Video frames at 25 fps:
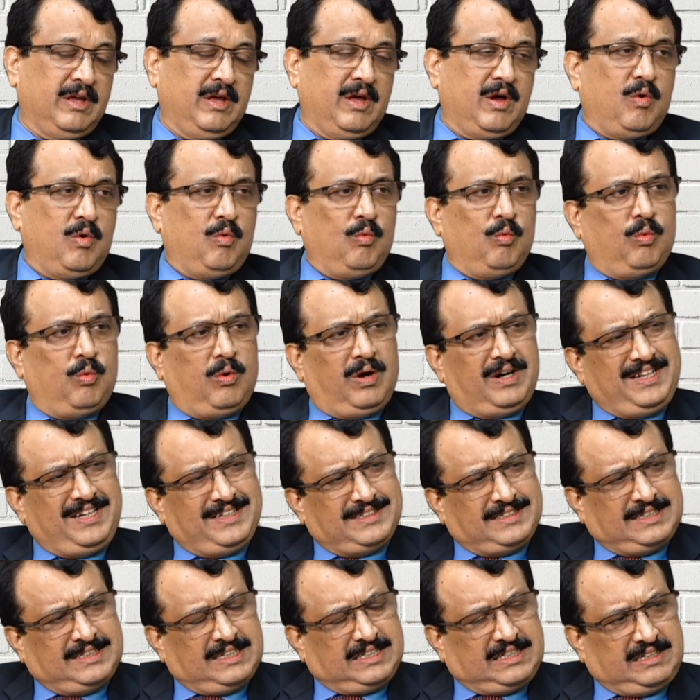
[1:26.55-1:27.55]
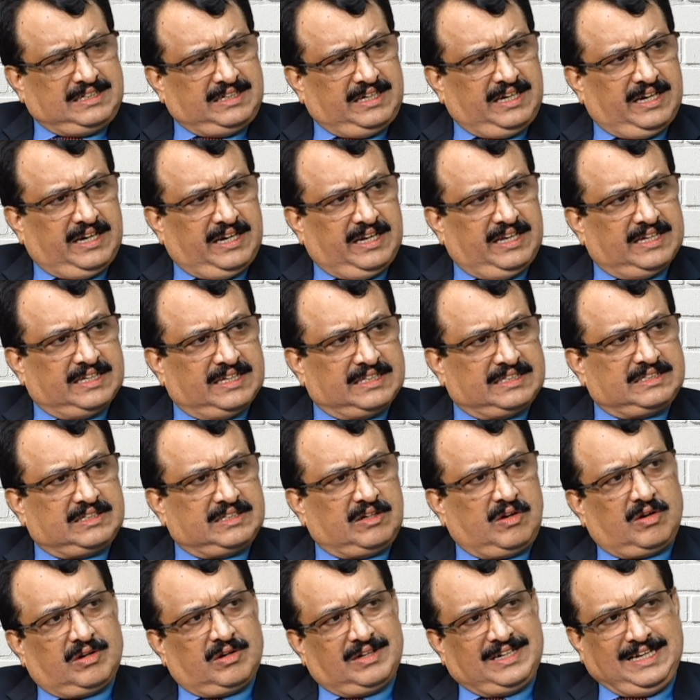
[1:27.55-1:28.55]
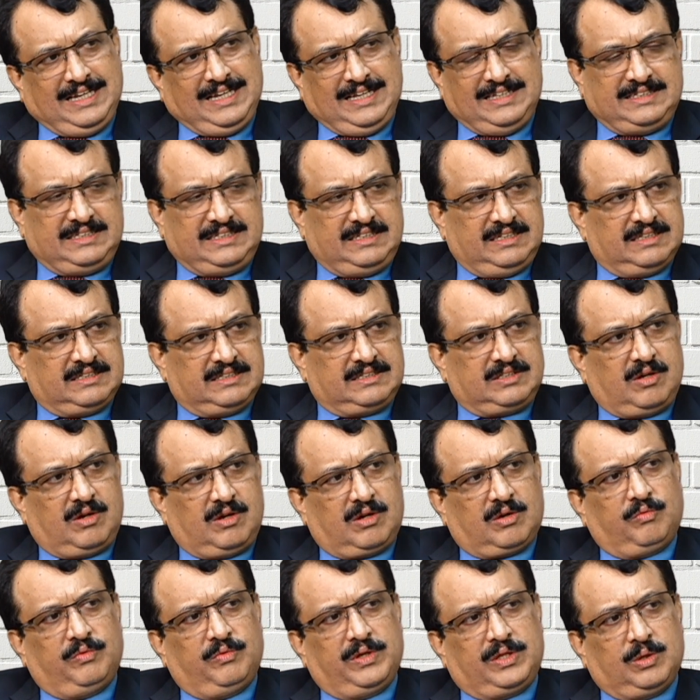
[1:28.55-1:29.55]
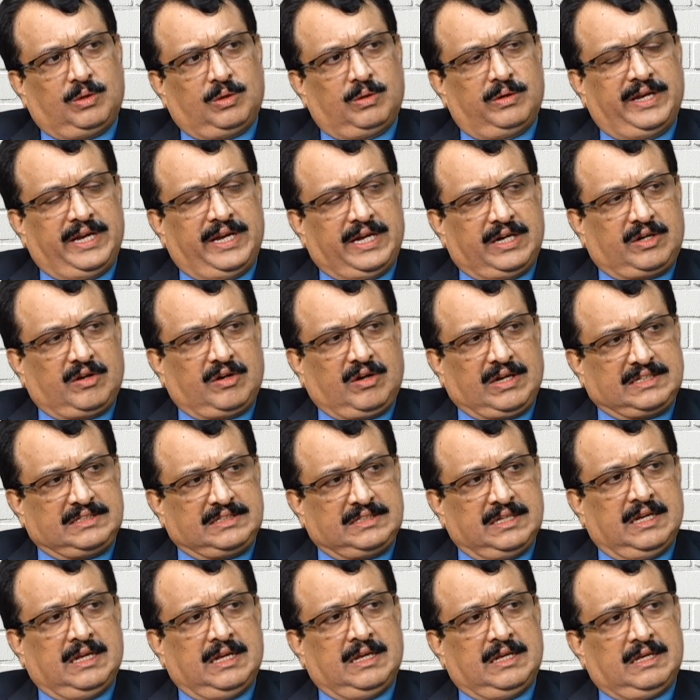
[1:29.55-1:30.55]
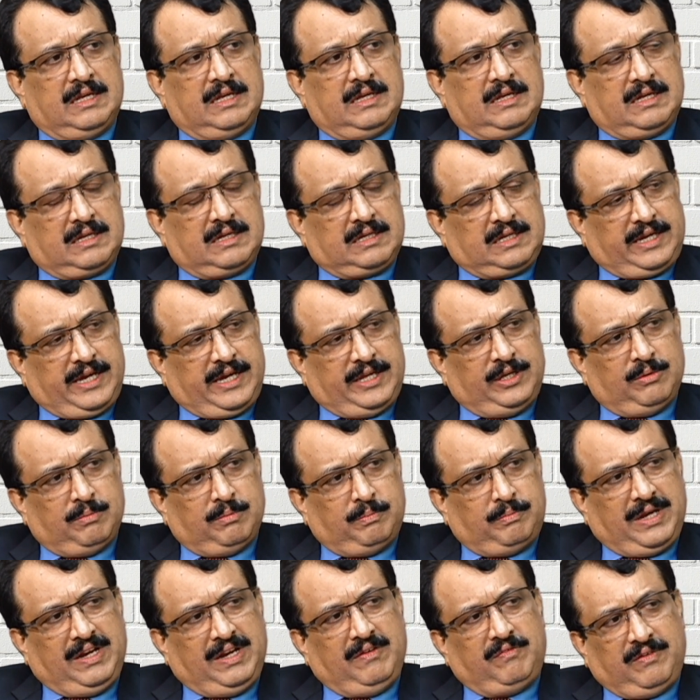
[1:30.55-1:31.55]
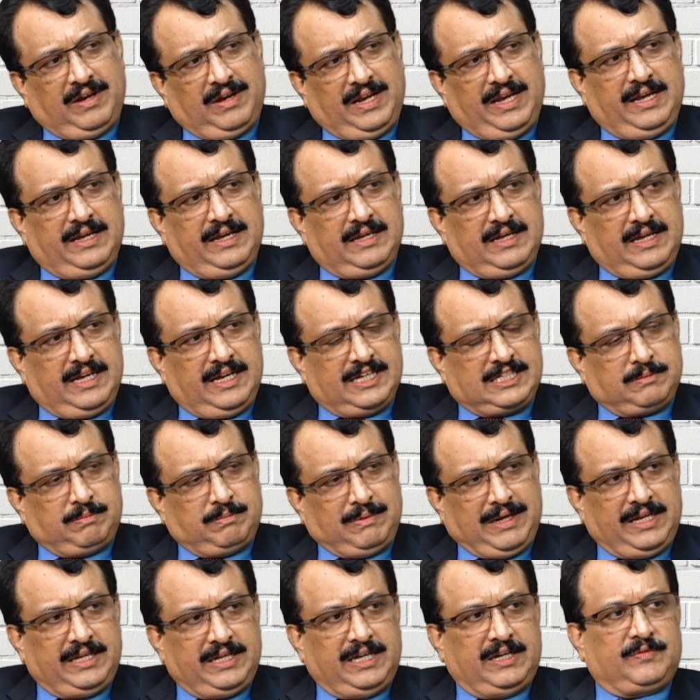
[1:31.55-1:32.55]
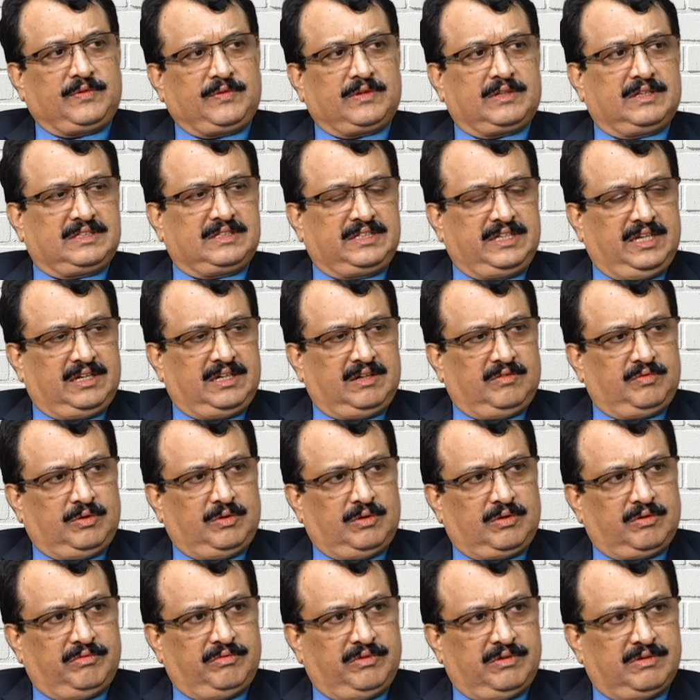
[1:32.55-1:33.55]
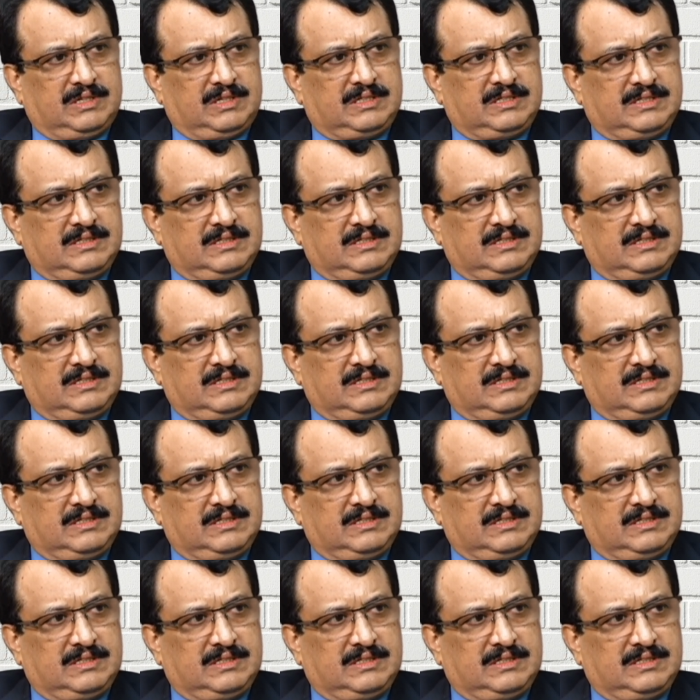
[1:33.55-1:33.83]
What is this TDS or TCS or withholding tax? Can you briefly explain it for the sake of our viewers?